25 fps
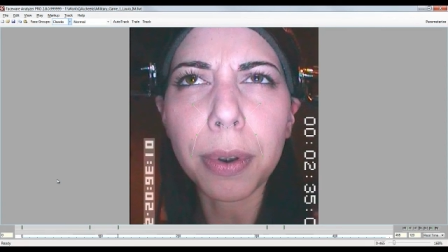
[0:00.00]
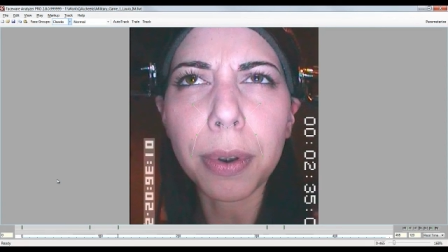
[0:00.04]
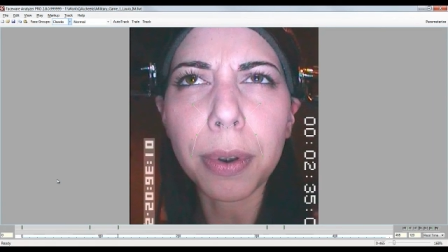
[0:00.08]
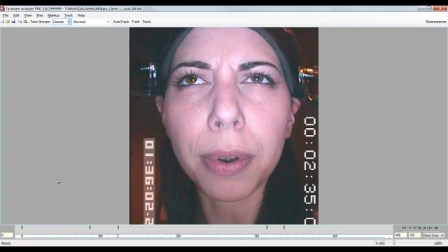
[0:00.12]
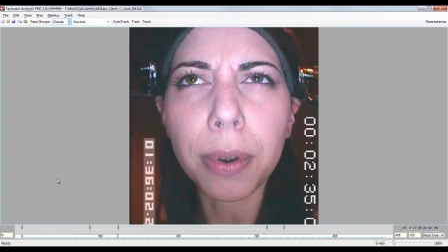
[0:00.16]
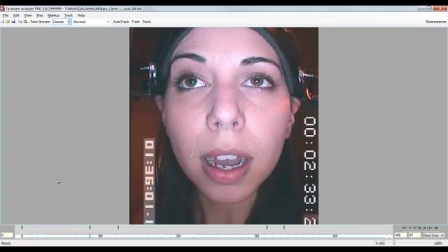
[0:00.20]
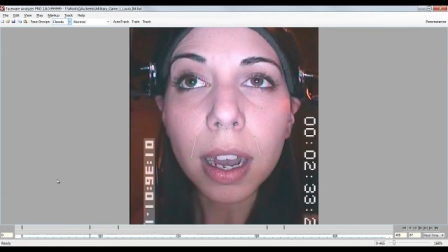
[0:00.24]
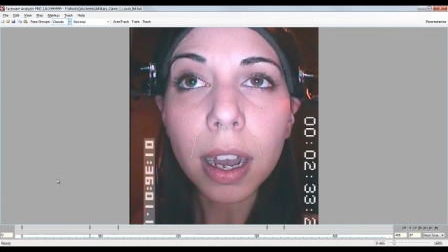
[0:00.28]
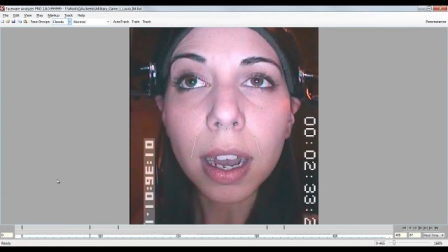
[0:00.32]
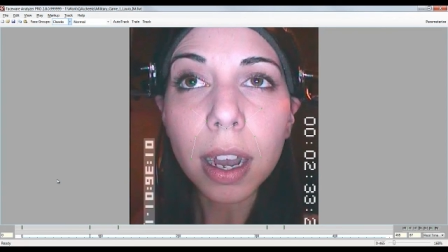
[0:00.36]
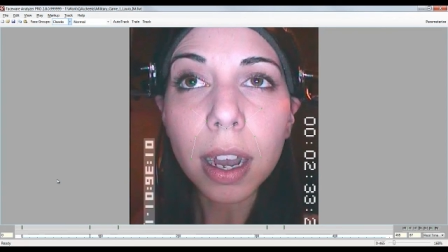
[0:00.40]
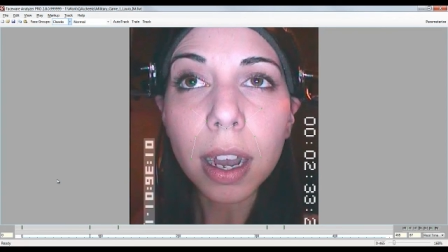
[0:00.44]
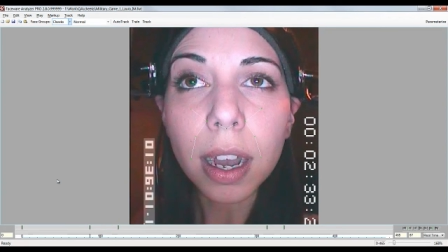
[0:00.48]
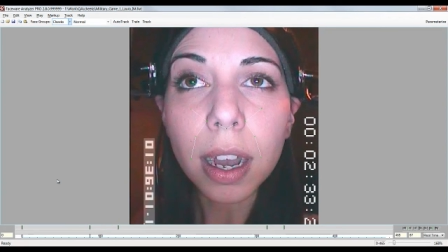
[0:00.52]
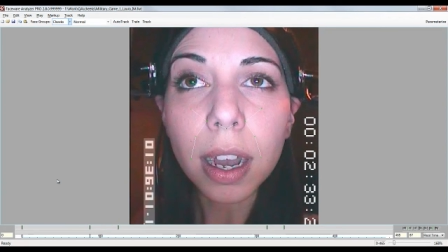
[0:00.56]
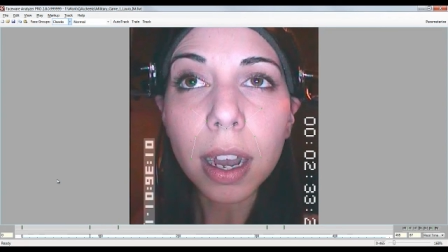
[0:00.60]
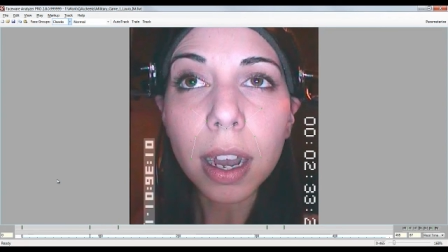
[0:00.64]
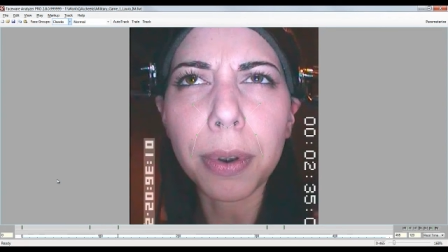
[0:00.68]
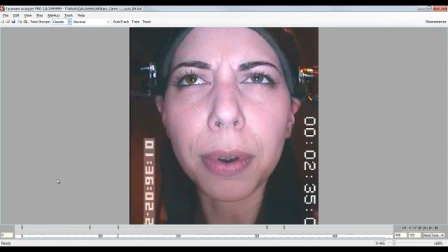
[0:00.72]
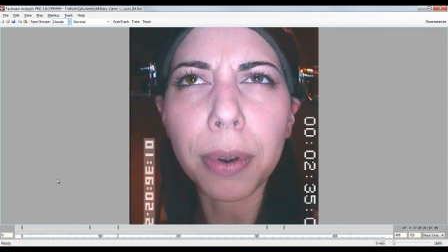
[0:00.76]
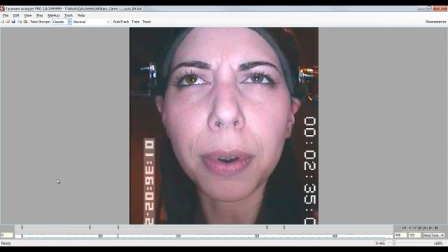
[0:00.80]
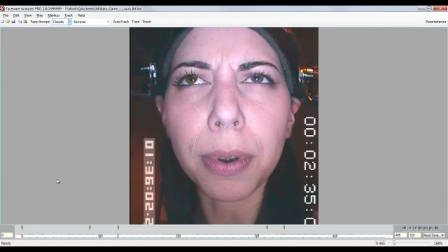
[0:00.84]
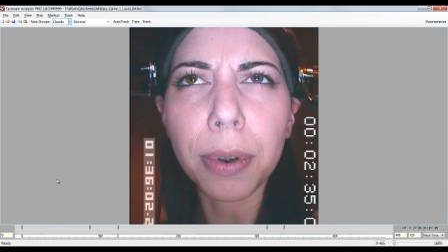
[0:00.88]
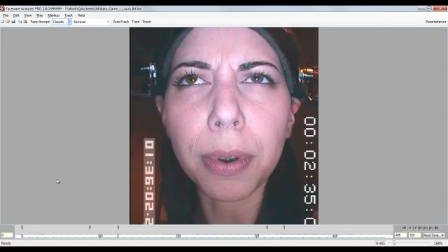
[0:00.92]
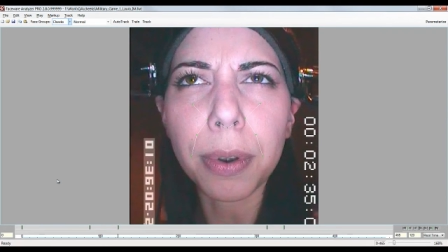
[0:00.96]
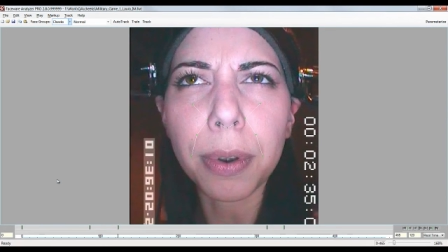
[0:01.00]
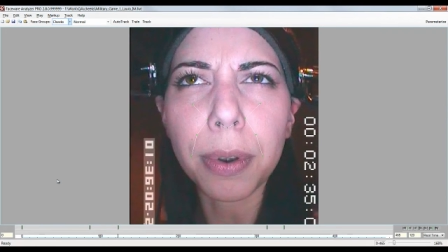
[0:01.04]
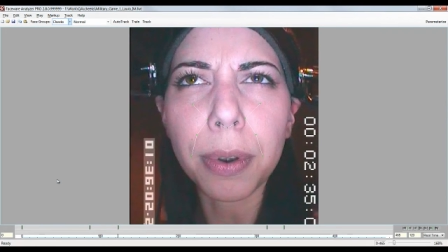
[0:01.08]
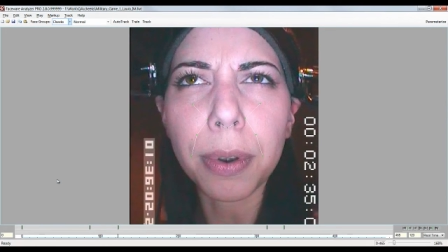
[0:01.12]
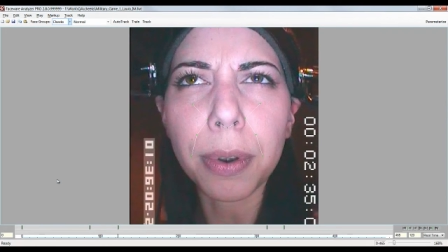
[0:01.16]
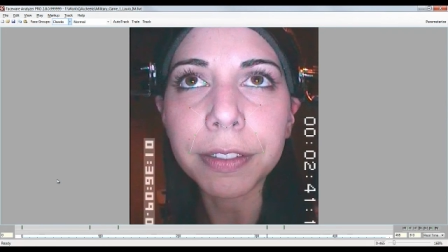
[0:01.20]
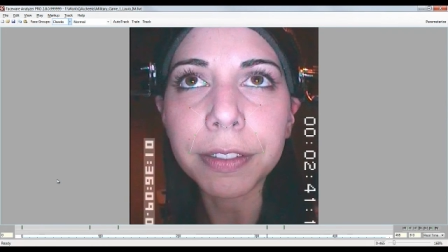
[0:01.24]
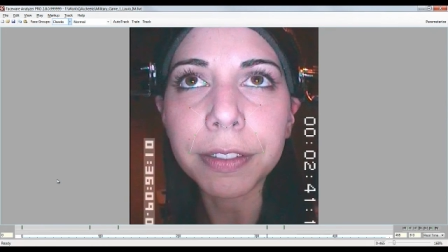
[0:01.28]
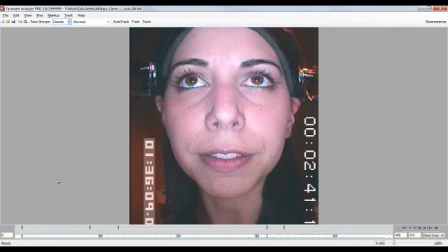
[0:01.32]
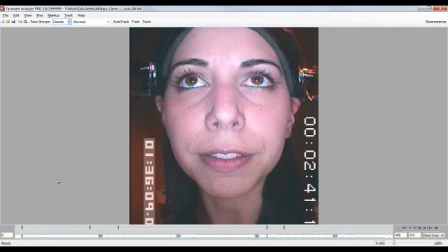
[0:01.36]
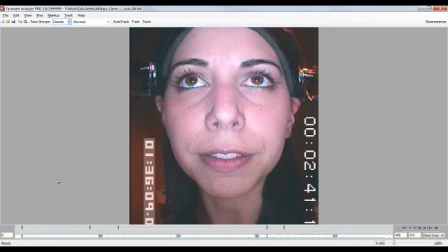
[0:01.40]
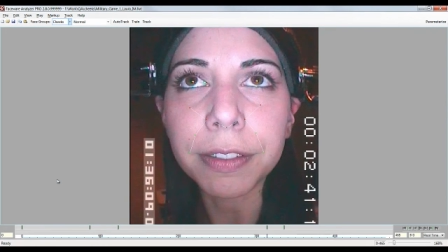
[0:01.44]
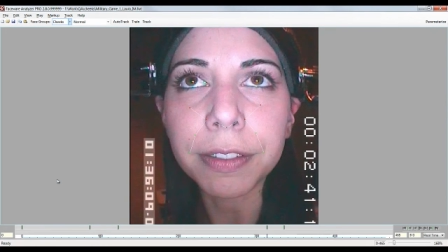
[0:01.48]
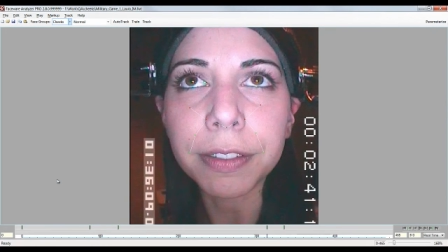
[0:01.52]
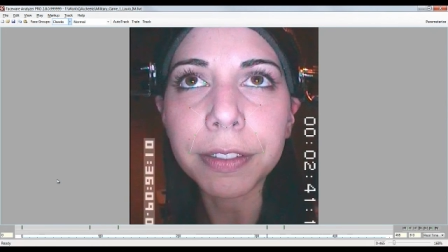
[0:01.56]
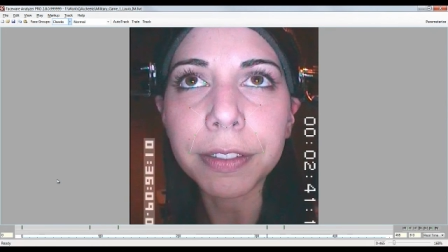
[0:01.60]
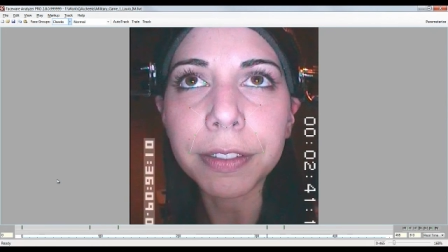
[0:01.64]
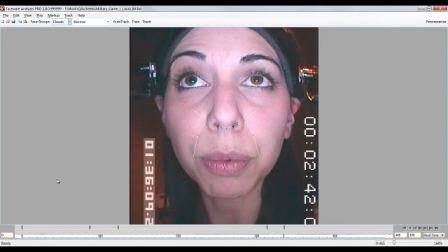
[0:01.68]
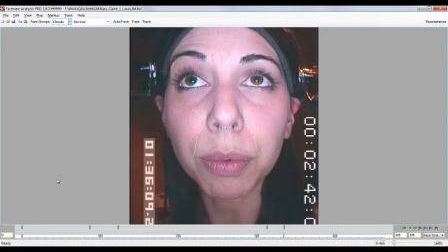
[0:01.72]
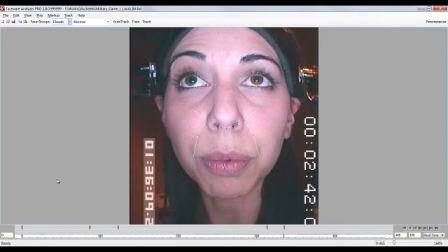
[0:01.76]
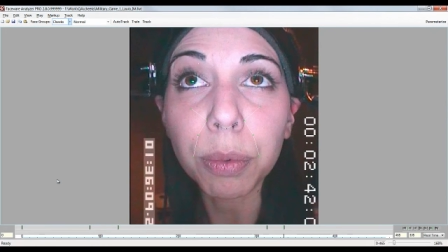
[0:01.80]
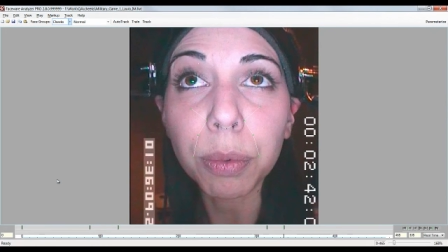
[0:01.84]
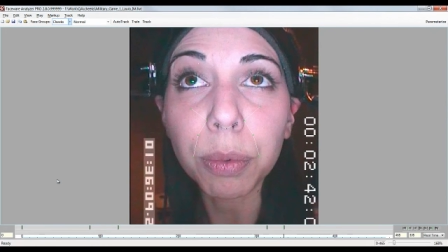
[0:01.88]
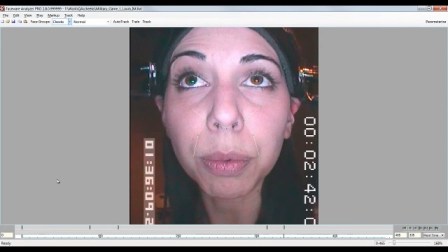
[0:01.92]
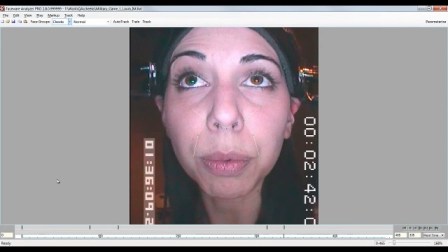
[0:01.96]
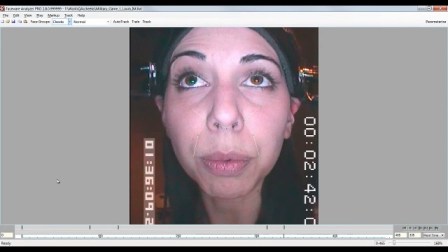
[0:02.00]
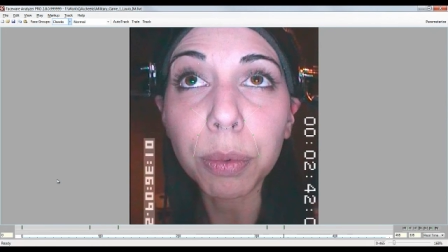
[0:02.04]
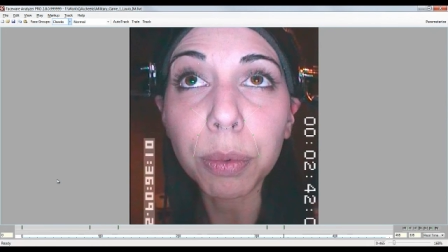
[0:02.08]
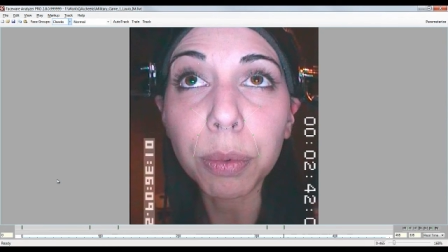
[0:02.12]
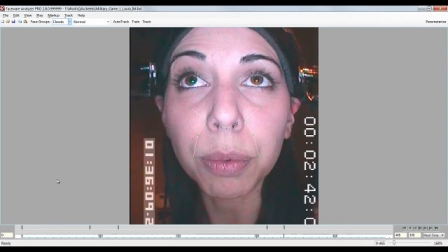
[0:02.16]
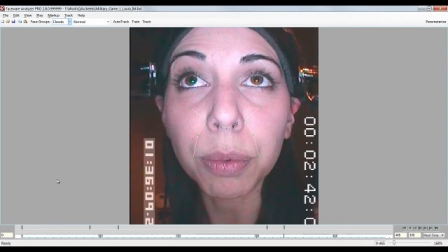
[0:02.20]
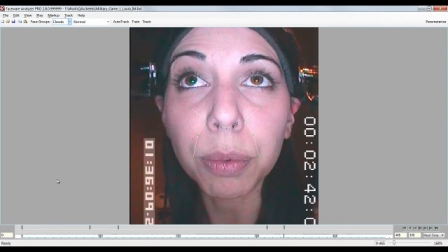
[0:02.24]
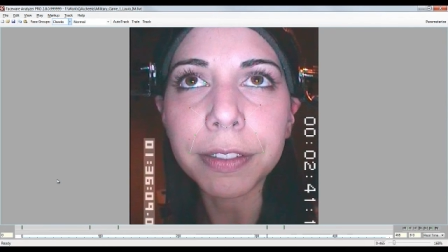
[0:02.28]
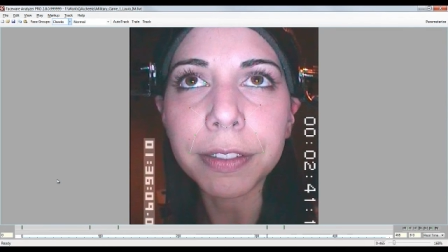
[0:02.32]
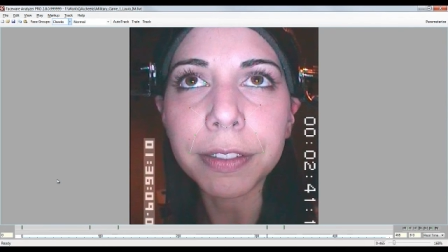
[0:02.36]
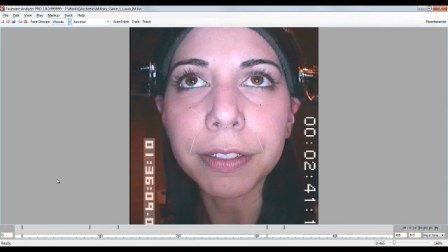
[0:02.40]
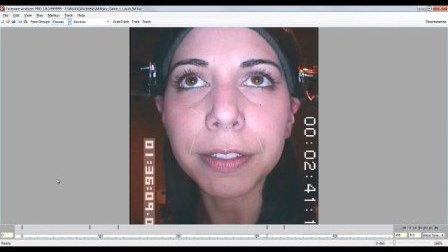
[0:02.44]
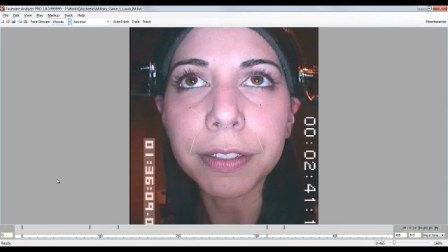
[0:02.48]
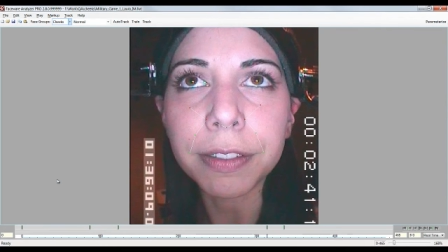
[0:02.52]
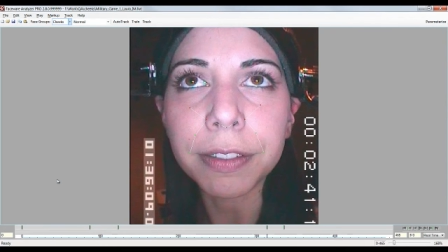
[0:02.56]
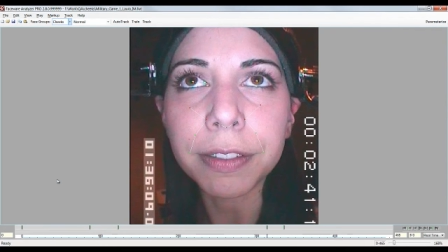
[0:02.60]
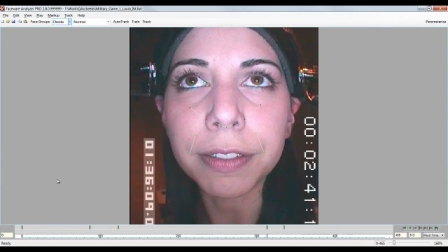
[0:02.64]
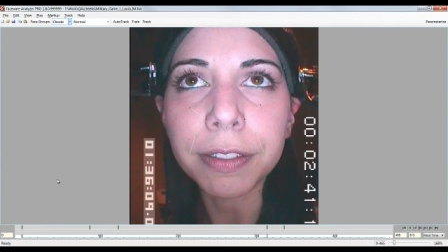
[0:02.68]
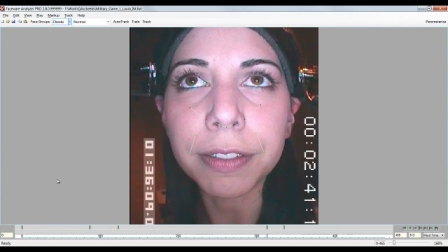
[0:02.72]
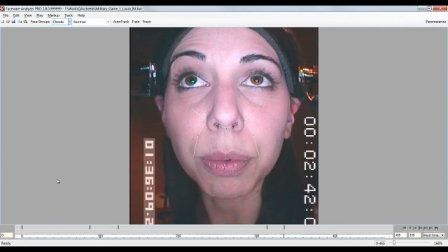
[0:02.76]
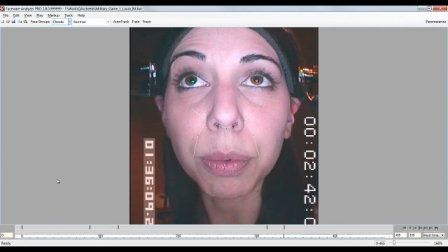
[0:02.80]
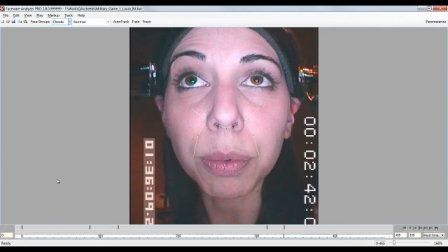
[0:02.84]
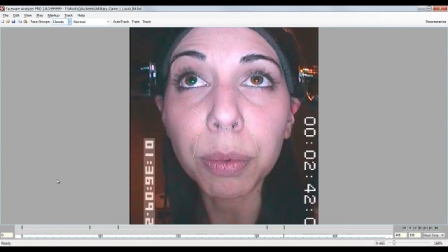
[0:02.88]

Left to go to the previous one, right to go to the next one.